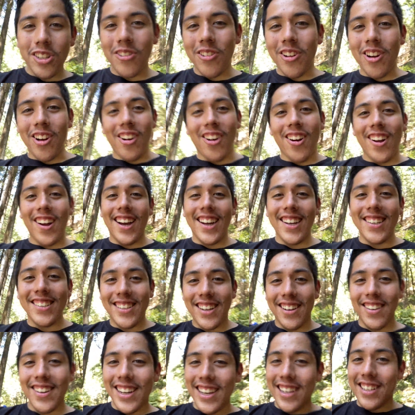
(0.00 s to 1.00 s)
going on guys?
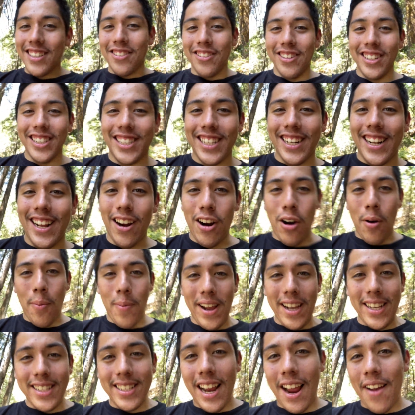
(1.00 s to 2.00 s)
How you guys doing today? Hope
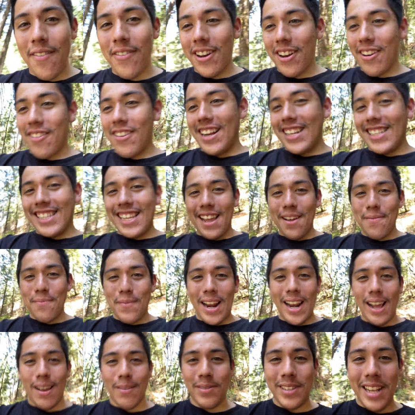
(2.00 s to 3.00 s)
you guys are having a great day.
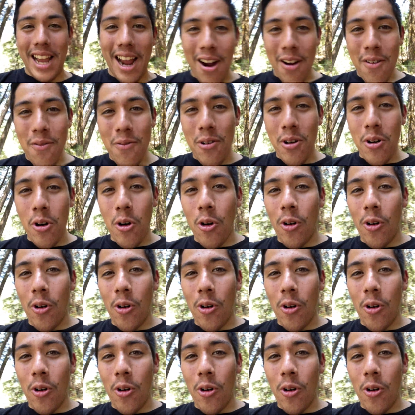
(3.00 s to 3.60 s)
My name is Alvaro